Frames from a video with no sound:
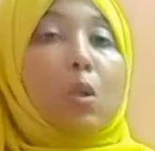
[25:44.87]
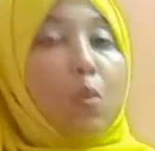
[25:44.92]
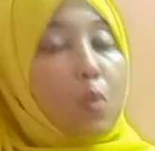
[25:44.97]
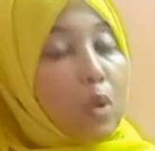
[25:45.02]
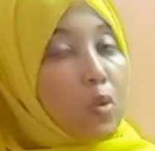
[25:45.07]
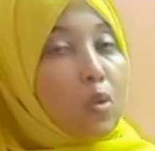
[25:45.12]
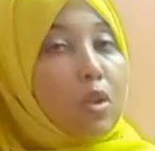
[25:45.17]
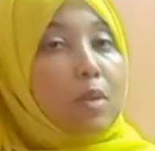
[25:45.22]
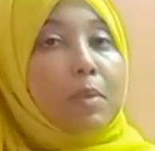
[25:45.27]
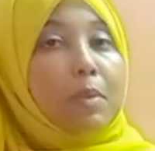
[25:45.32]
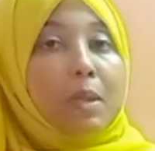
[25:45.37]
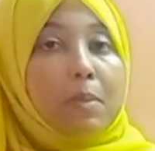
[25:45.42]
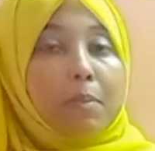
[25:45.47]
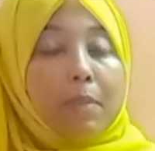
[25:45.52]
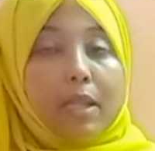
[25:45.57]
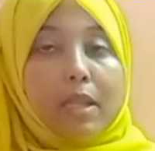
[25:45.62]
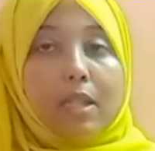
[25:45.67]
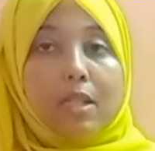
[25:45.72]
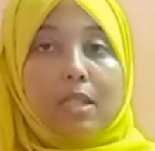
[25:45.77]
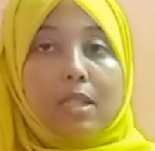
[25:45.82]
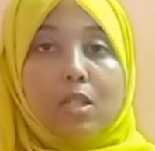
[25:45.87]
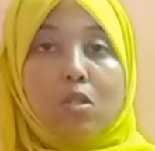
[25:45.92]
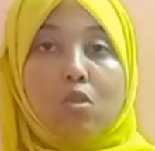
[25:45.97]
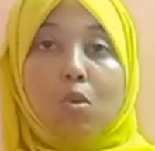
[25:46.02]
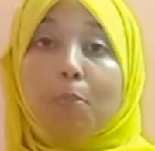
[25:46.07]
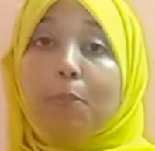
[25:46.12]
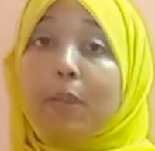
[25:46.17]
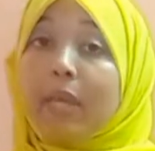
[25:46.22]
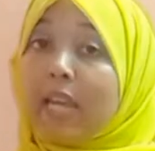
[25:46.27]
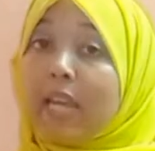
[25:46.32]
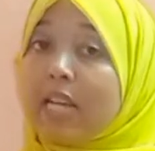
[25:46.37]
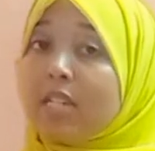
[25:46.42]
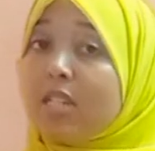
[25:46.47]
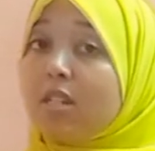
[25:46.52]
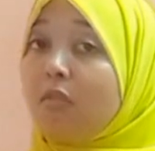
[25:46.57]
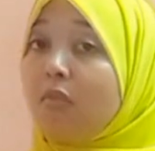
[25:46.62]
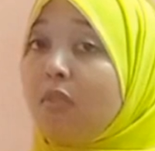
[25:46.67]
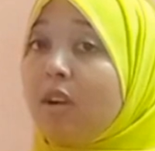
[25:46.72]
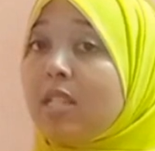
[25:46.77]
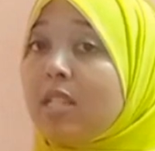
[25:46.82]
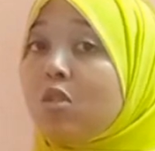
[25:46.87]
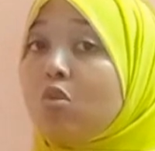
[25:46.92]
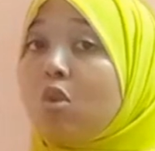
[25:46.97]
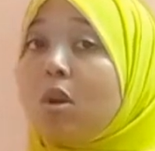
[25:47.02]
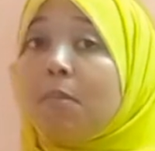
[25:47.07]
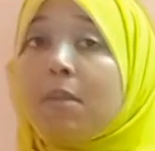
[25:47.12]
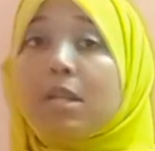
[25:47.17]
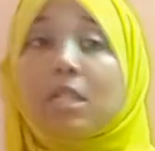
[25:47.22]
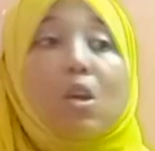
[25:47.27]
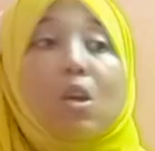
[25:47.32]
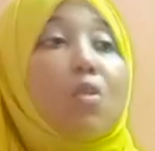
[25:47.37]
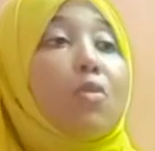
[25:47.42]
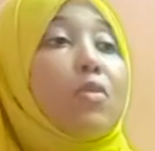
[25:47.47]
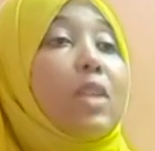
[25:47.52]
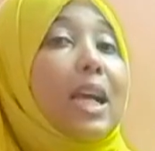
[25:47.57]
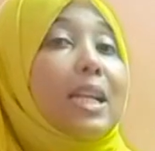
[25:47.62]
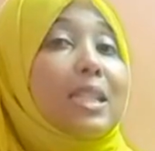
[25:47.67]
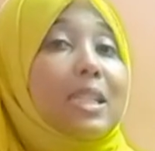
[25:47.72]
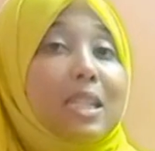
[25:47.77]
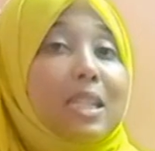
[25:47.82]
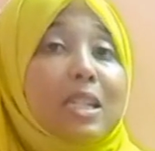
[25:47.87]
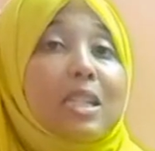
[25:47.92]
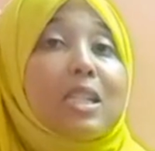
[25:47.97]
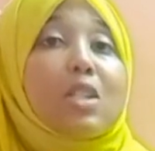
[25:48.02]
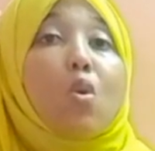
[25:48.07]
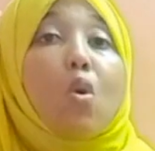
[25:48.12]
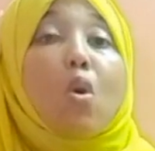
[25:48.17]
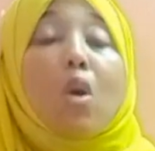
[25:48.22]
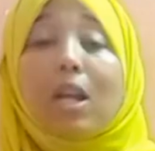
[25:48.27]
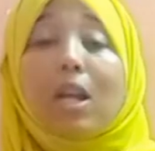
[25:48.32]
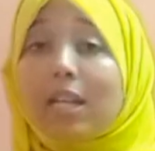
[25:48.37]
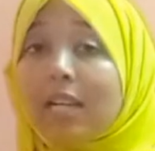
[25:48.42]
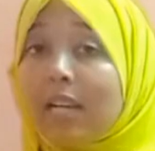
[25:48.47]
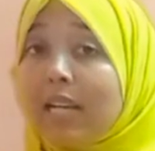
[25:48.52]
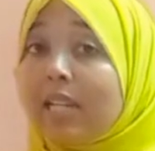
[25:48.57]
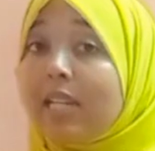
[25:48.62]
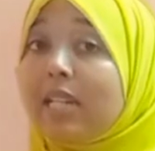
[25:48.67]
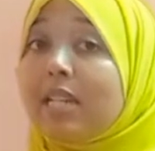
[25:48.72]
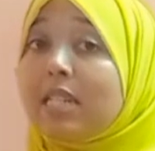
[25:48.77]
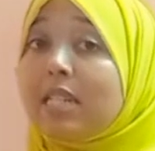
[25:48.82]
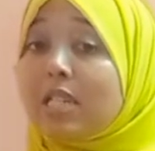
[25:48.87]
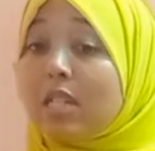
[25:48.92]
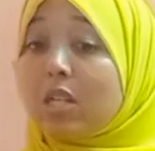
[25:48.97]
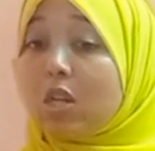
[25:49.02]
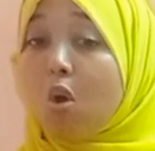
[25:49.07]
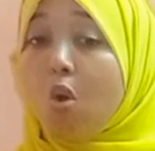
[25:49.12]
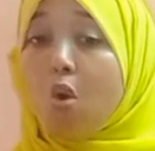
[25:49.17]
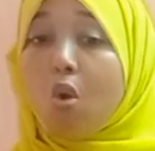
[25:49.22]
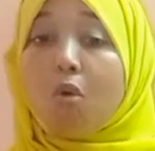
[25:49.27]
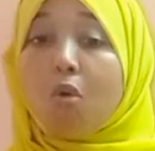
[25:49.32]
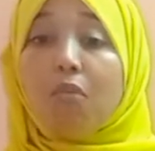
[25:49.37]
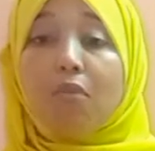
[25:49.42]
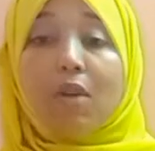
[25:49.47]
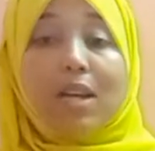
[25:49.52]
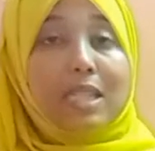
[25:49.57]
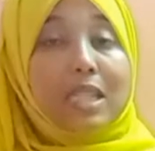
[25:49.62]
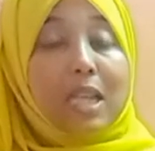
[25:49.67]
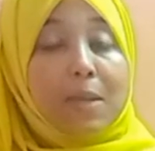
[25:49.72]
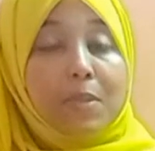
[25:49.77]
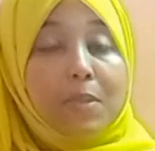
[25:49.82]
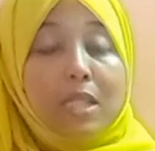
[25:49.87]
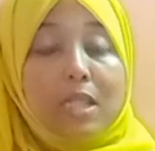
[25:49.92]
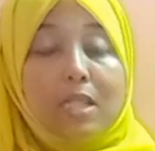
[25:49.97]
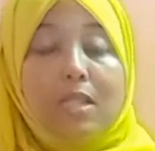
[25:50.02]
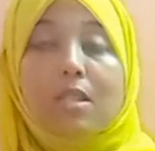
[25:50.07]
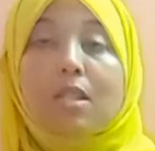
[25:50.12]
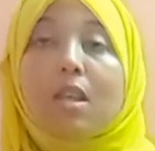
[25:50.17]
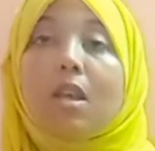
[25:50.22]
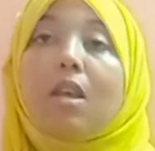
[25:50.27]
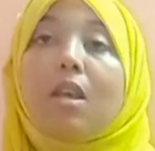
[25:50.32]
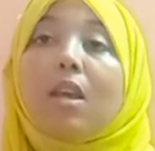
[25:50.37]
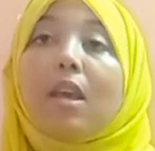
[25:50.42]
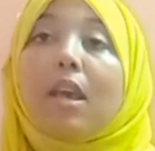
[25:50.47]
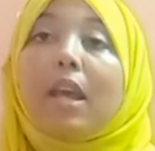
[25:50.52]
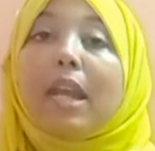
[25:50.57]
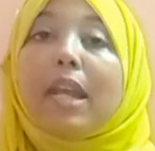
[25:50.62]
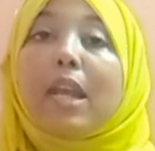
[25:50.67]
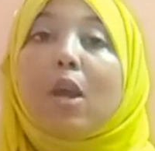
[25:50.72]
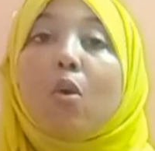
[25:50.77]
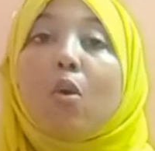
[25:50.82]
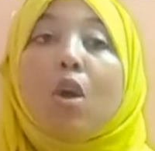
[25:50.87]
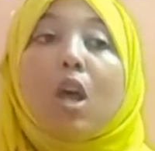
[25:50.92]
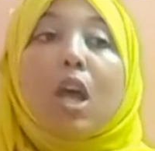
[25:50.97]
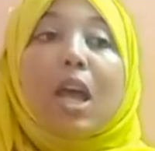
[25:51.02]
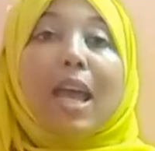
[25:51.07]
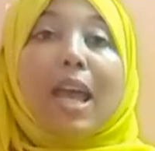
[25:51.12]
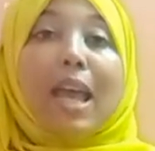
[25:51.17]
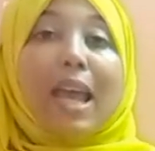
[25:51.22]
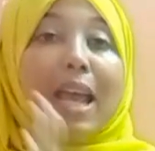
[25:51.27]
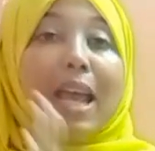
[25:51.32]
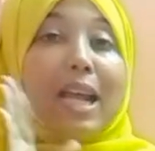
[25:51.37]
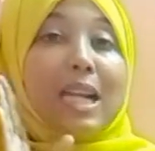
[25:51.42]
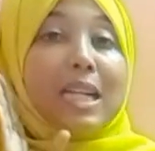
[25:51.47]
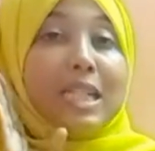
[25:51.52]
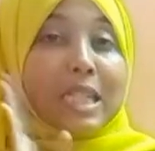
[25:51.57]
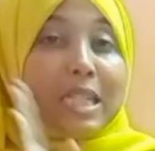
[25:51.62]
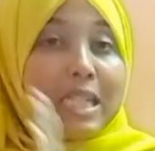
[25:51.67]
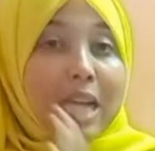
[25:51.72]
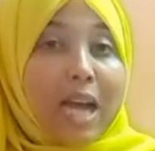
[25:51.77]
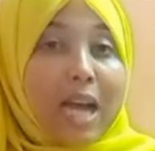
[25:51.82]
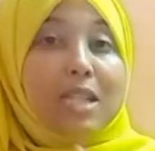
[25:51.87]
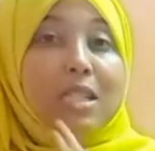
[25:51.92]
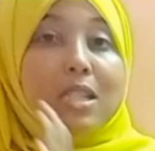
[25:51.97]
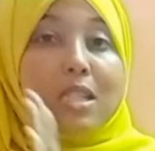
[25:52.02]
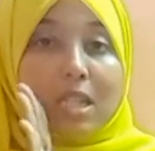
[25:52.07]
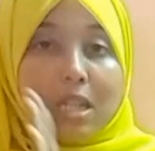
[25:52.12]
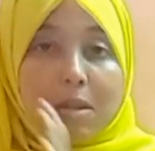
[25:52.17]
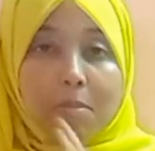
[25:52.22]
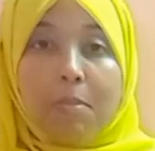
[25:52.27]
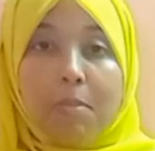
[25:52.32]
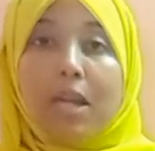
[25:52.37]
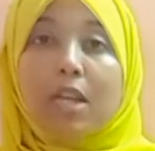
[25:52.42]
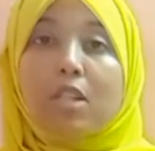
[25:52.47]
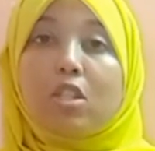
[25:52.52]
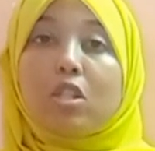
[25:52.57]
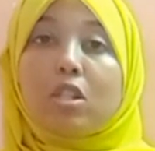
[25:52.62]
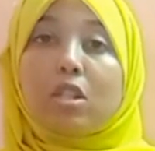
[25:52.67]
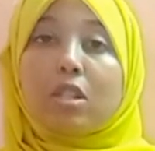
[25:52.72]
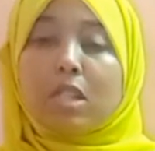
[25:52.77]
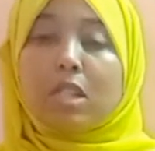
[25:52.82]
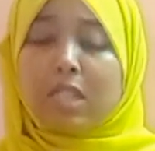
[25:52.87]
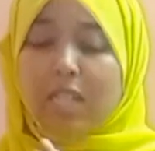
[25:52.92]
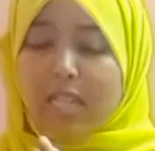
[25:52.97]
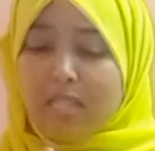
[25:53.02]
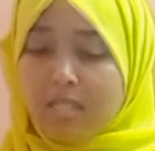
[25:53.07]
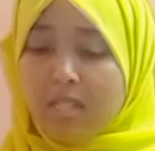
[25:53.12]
What do I mean by this? So pH refers to a measure of the acidity or alkalinity of a substance. Now, just imagine